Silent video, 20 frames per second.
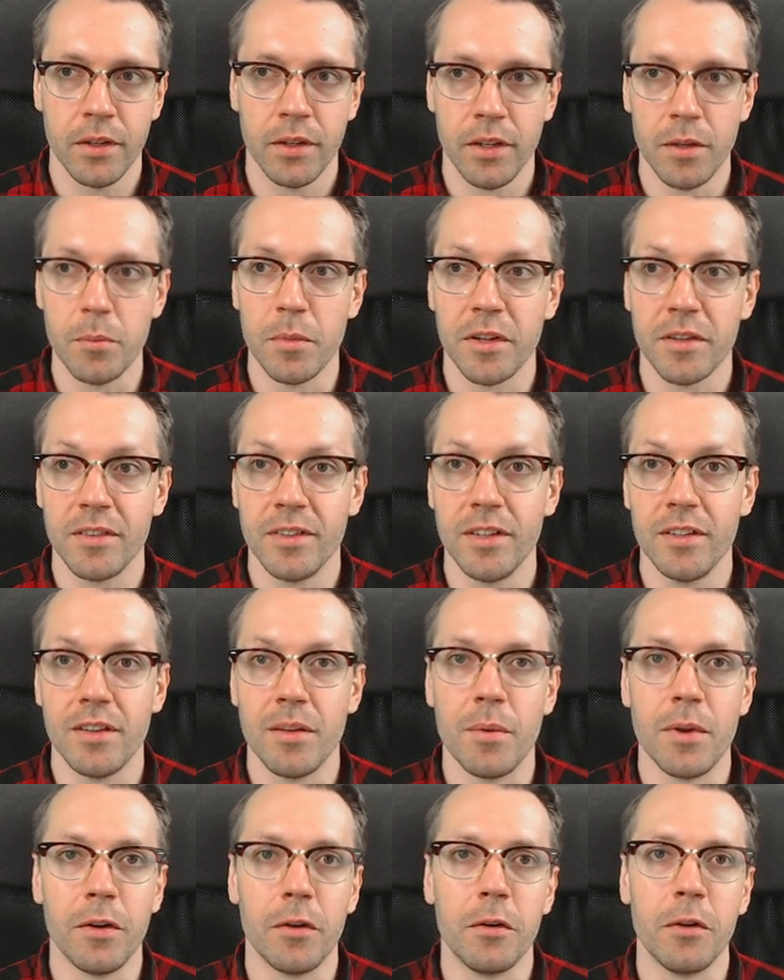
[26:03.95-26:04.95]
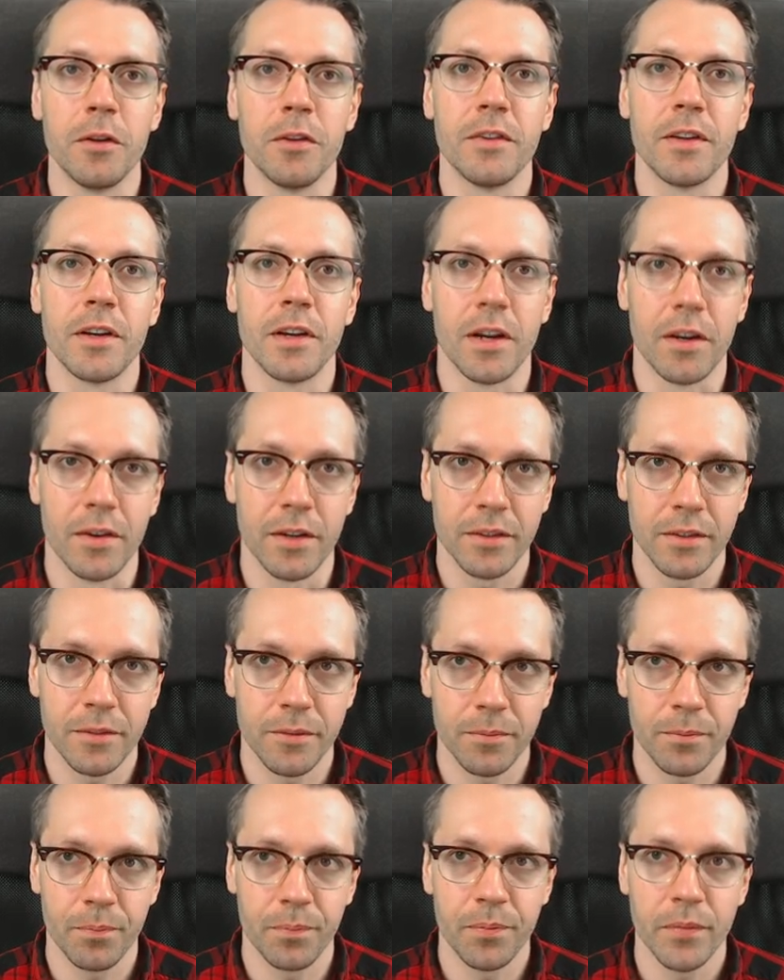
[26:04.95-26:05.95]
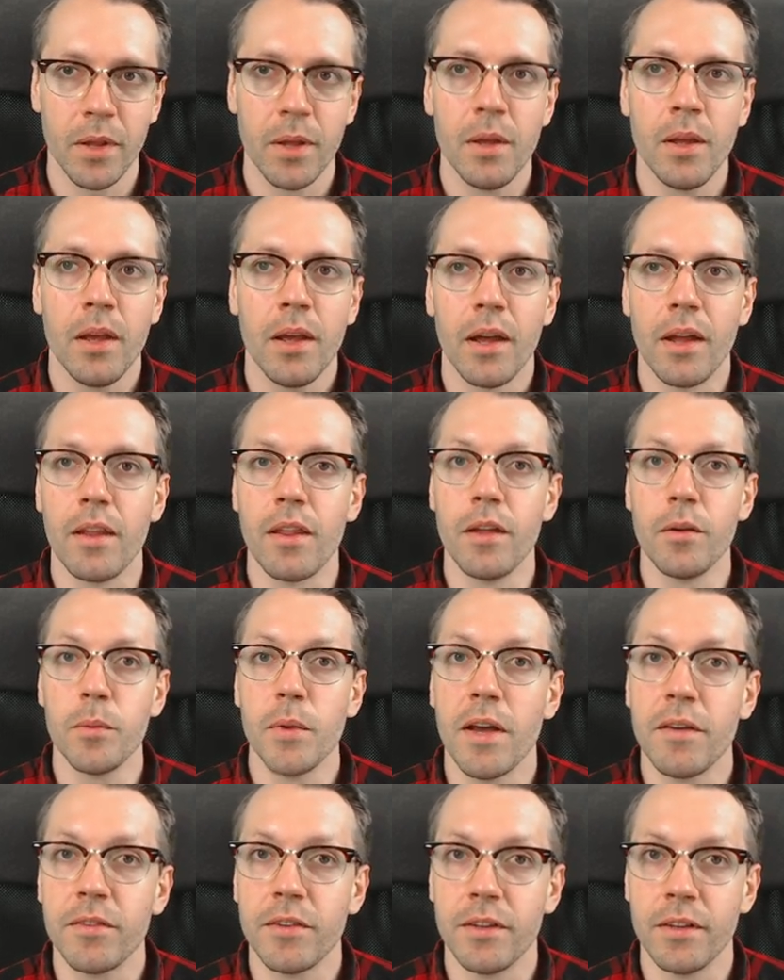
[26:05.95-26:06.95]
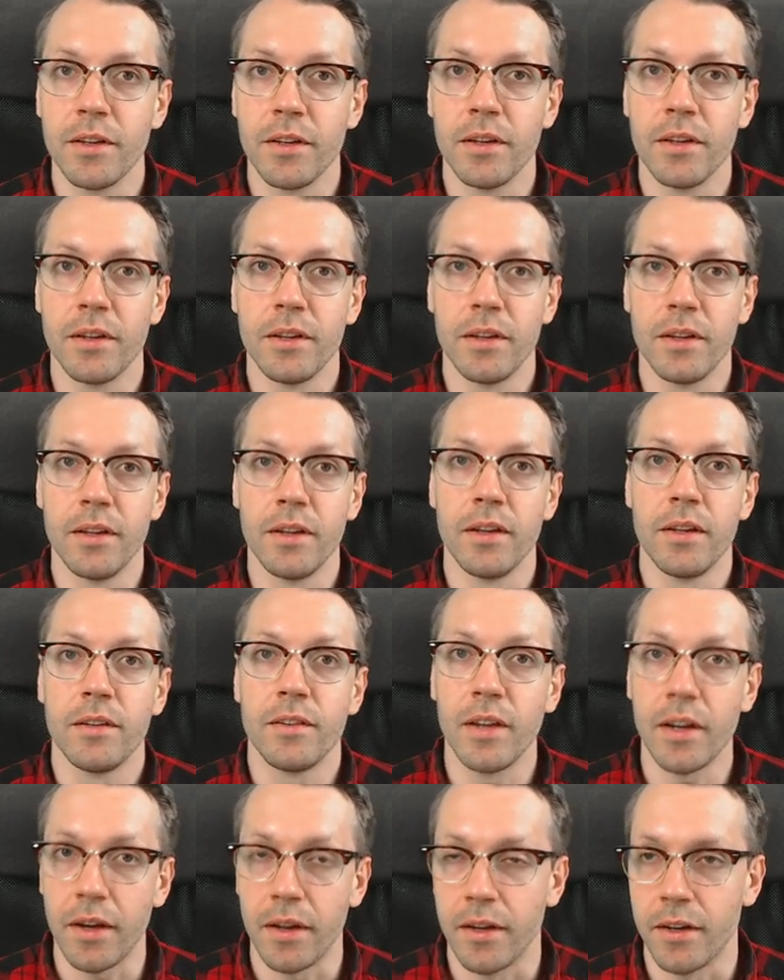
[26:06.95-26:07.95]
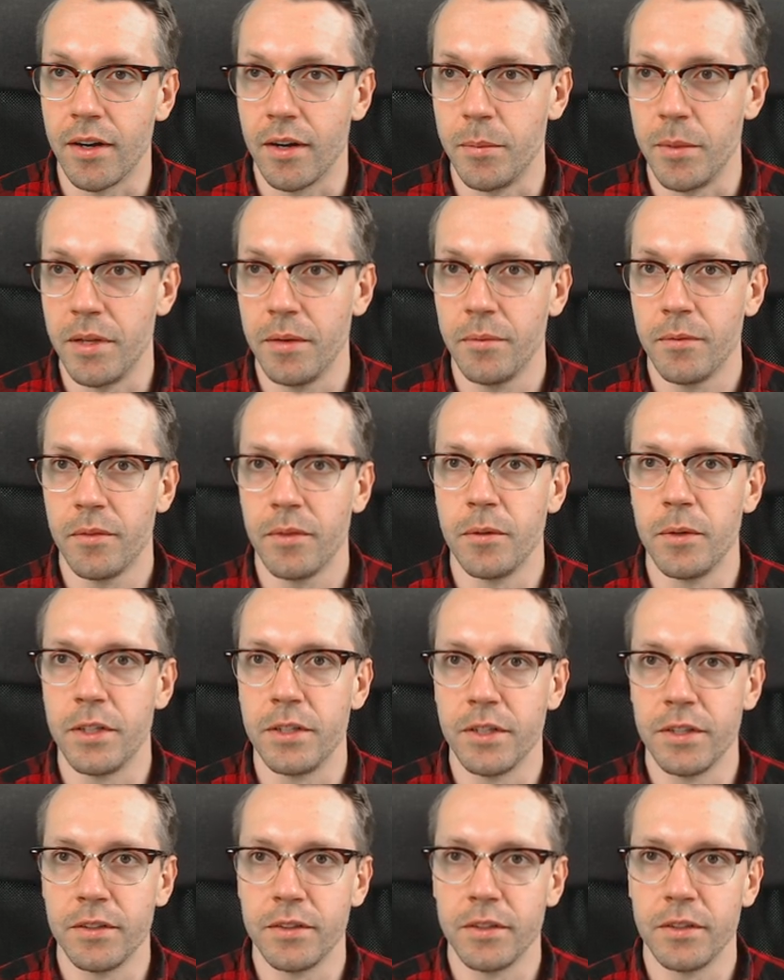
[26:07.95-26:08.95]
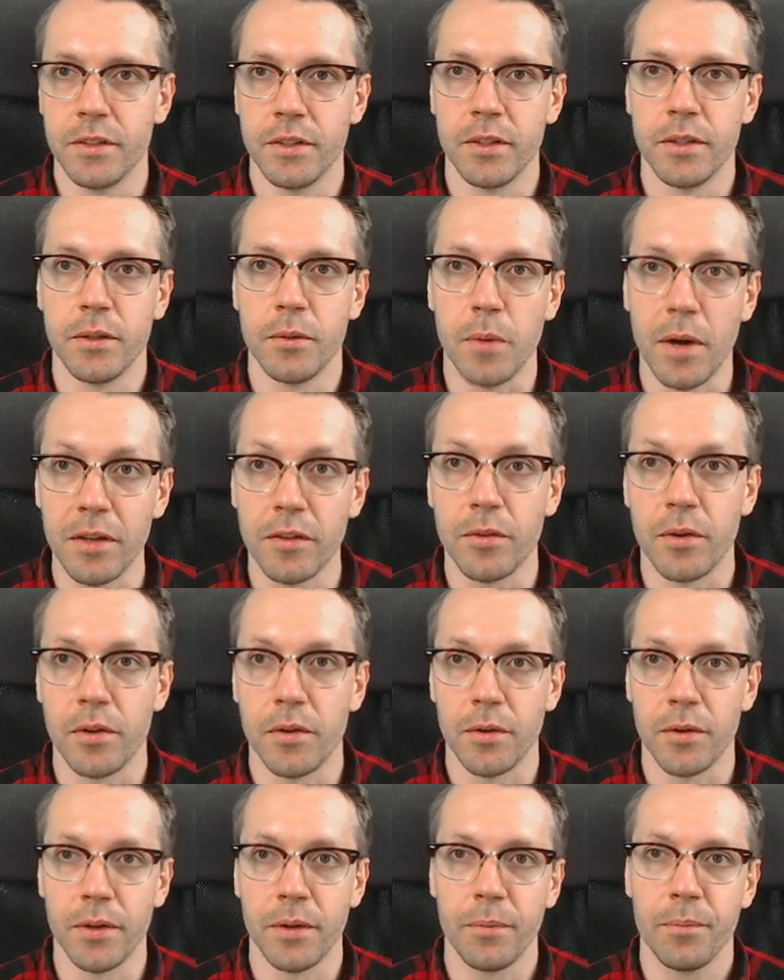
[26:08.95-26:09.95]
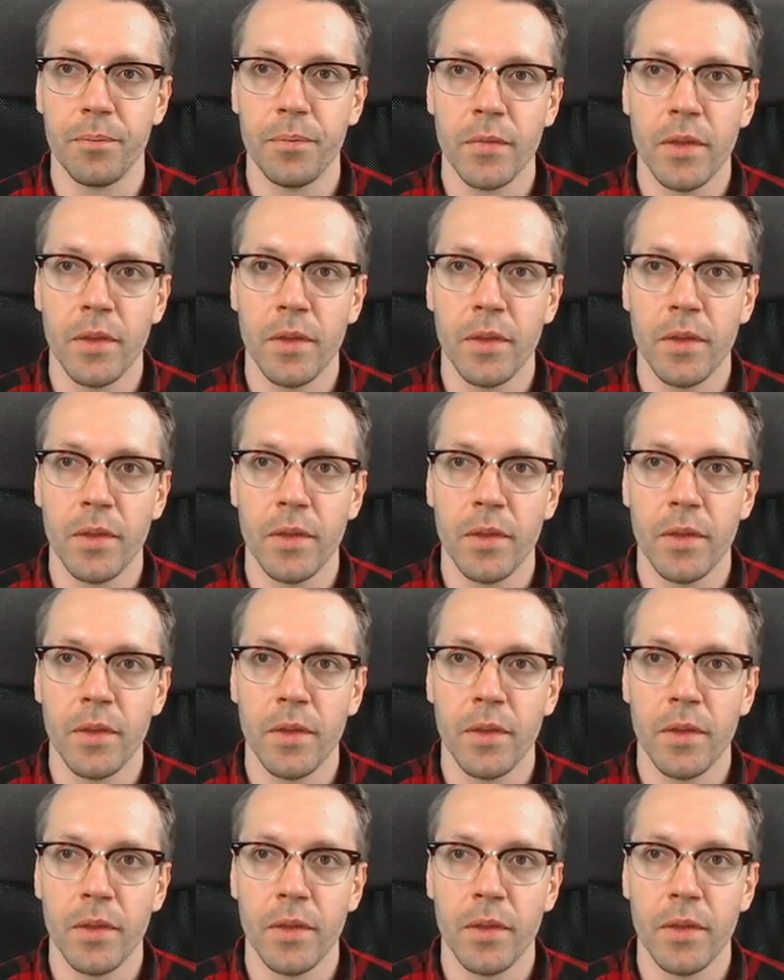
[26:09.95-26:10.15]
He must see them in all sankharas. And then we have the Sakadagami, which is the once returner.